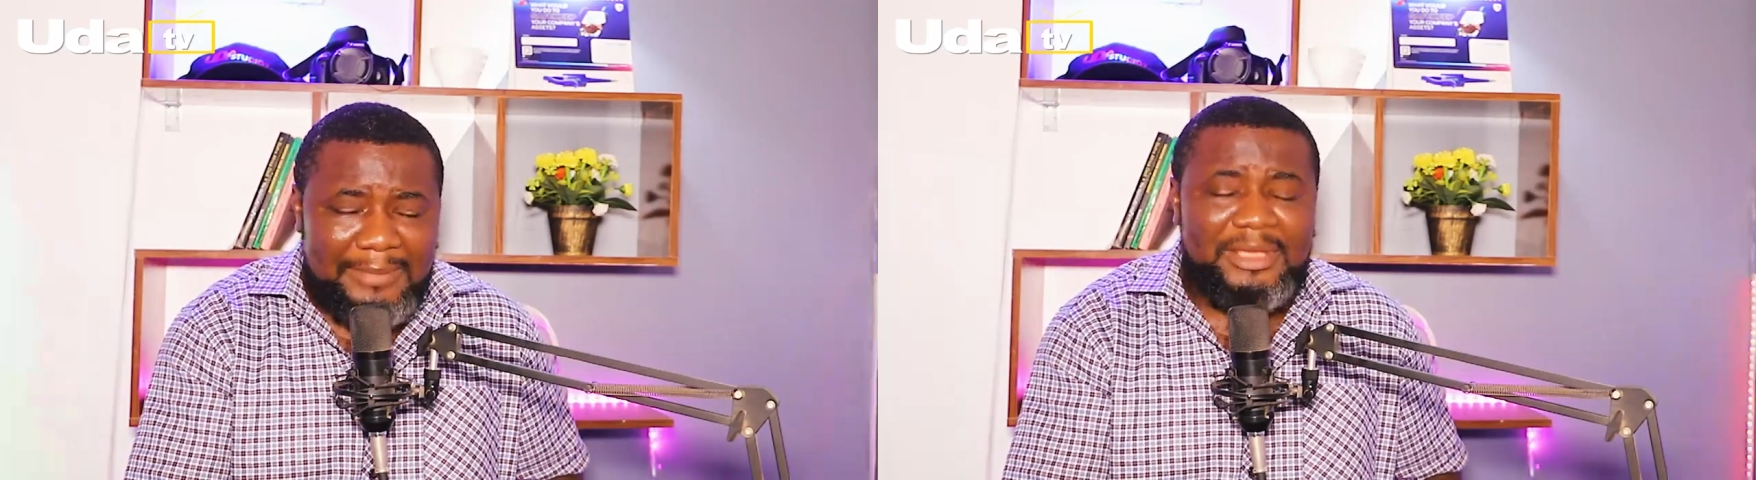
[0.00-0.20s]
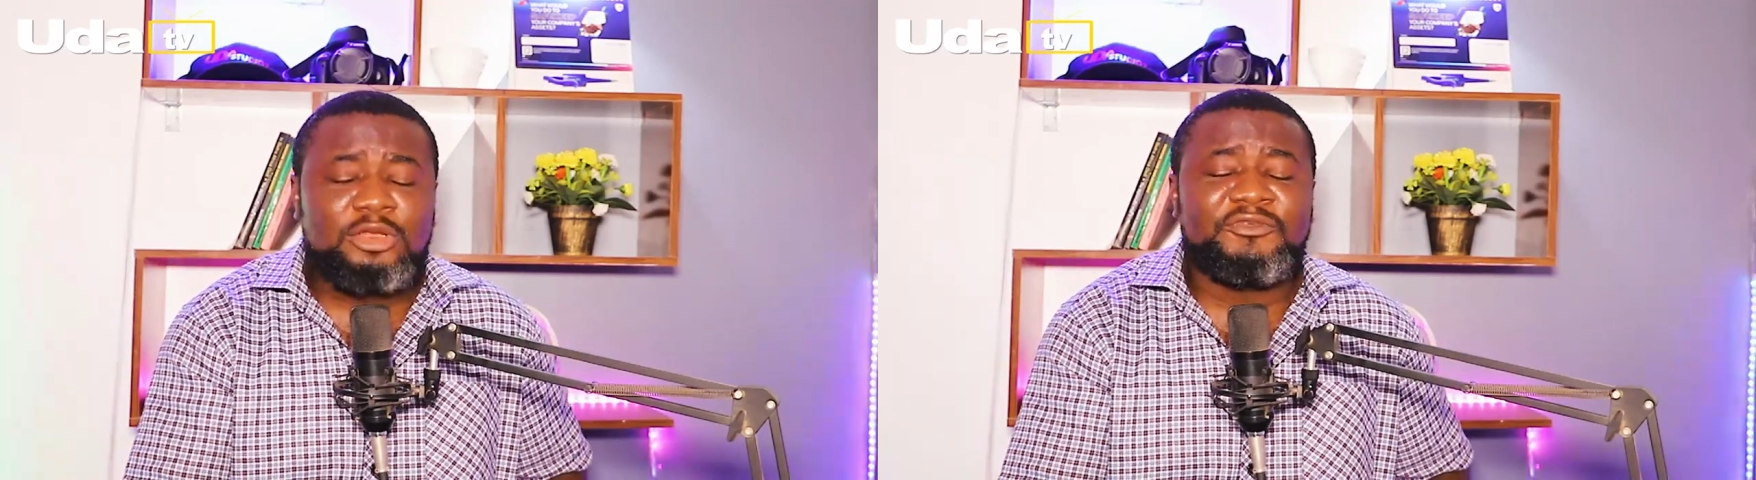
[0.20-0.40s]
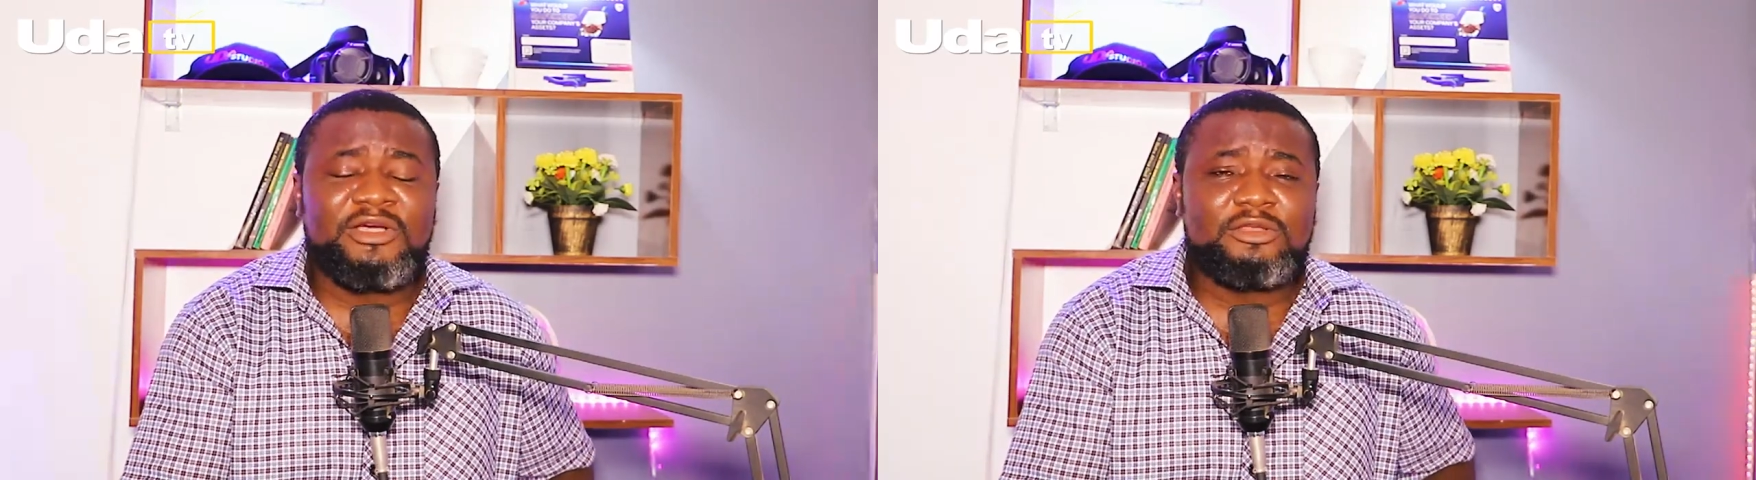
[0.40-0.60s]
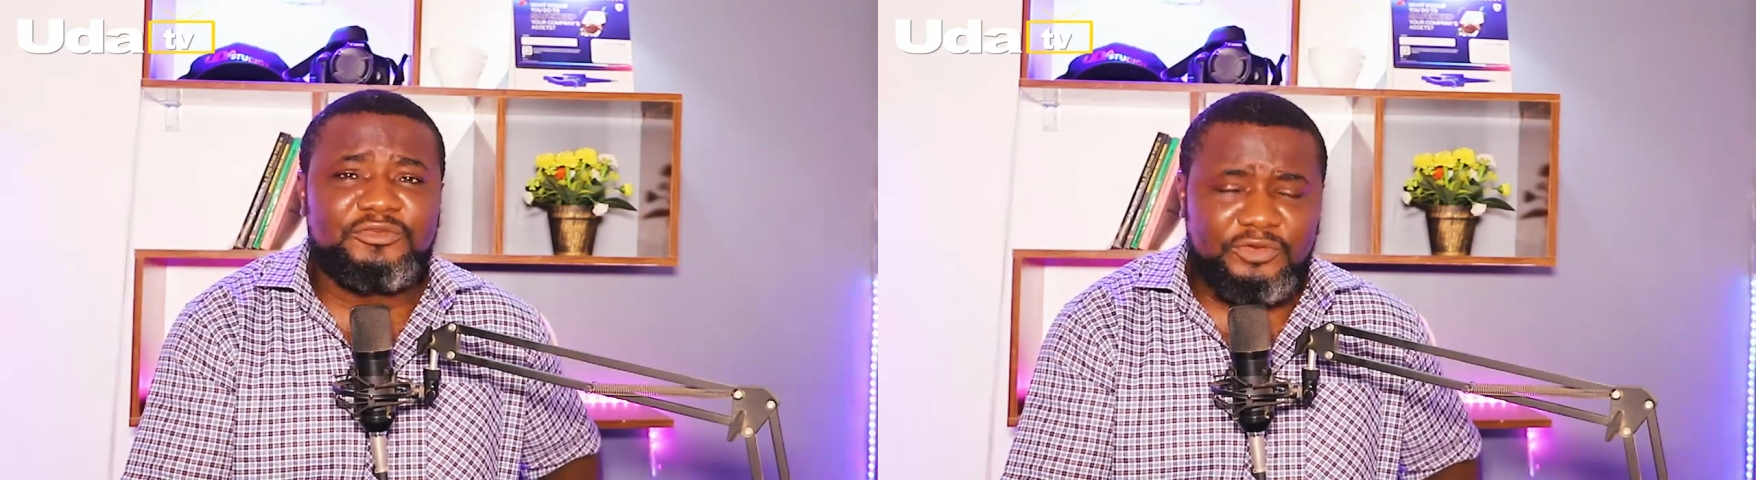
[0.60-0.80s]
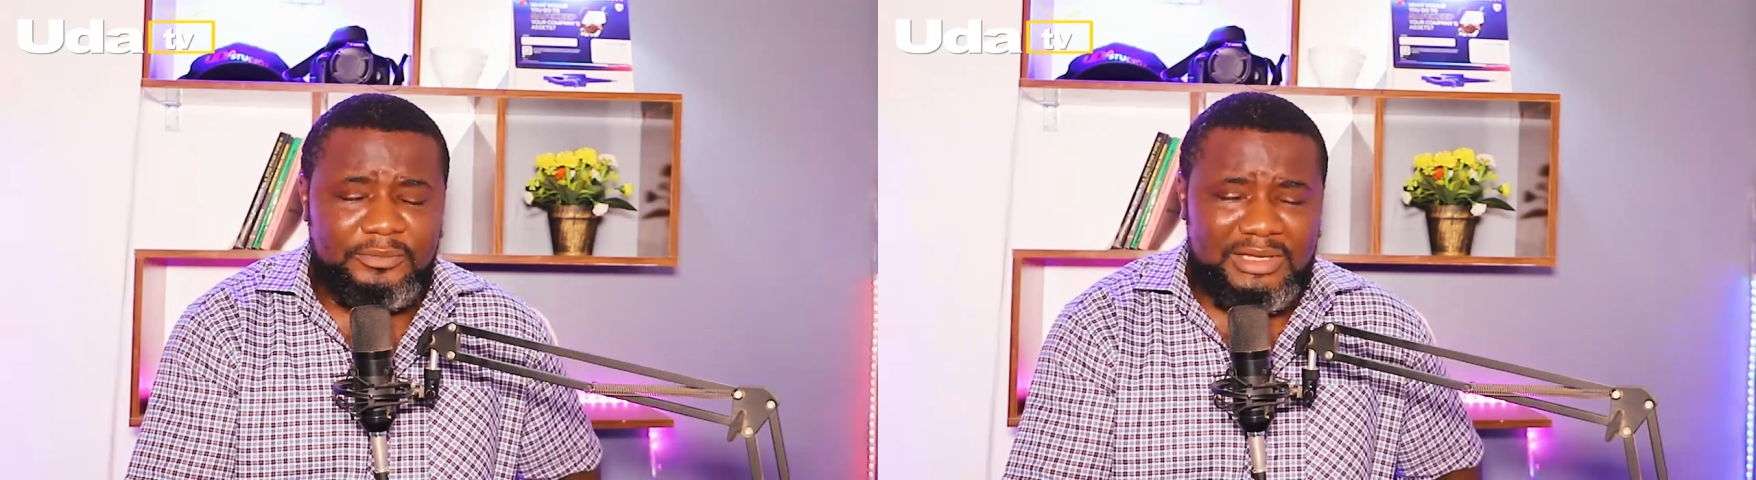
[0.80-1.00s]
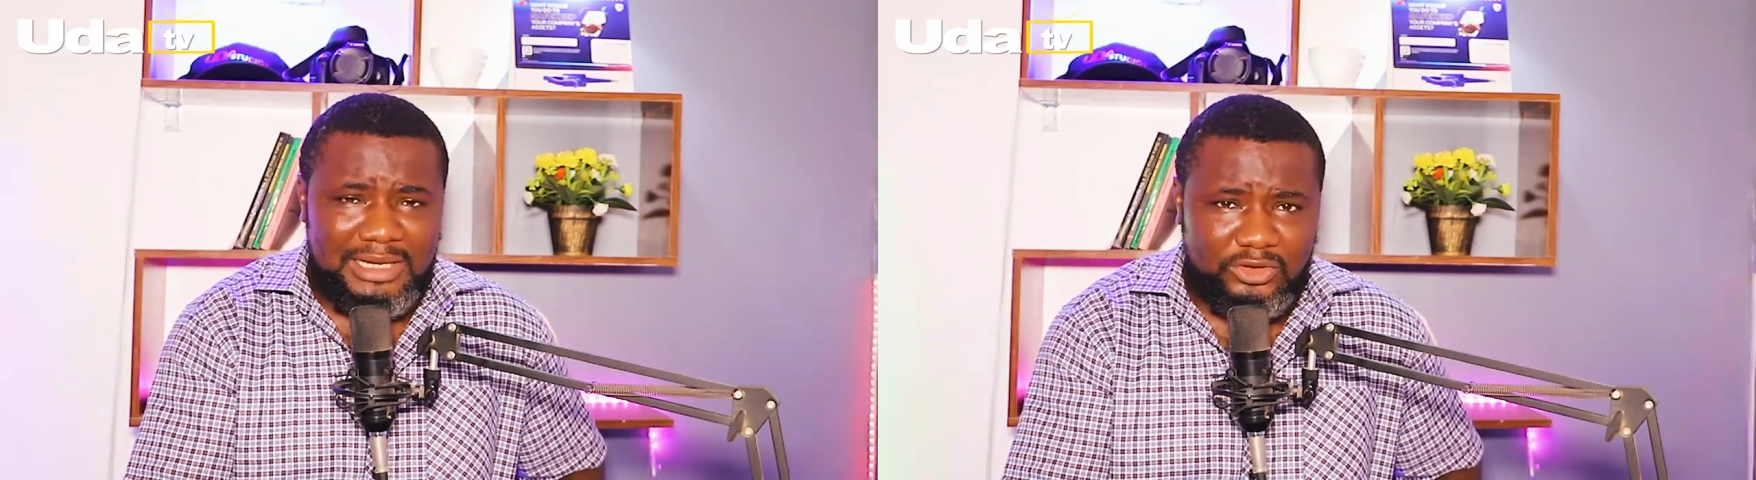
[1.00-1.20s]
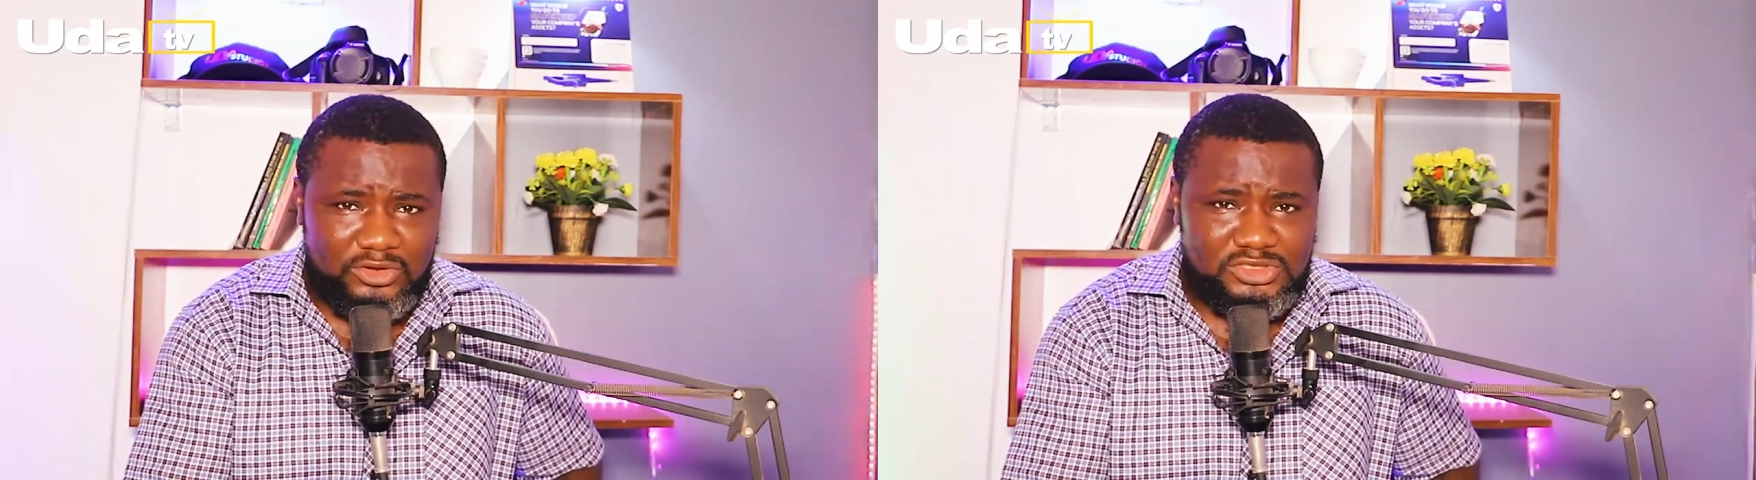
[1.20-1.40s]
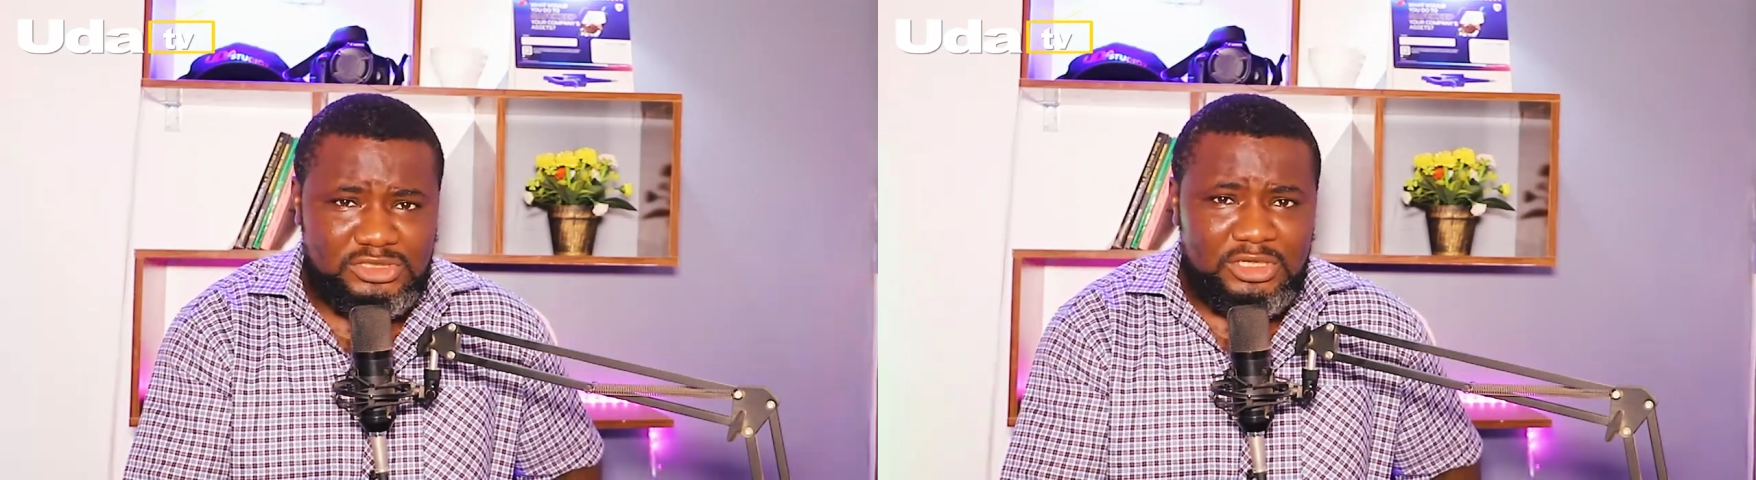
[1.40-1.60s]
And make you don't forget to follow me
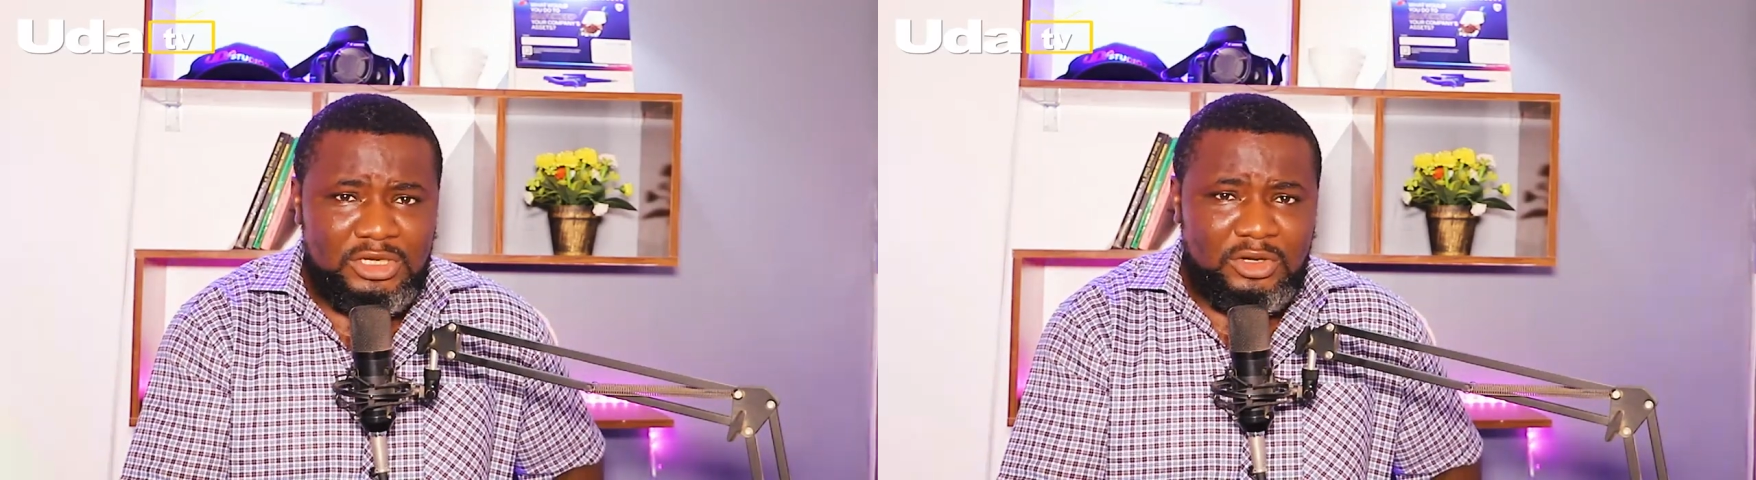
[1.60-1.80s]
across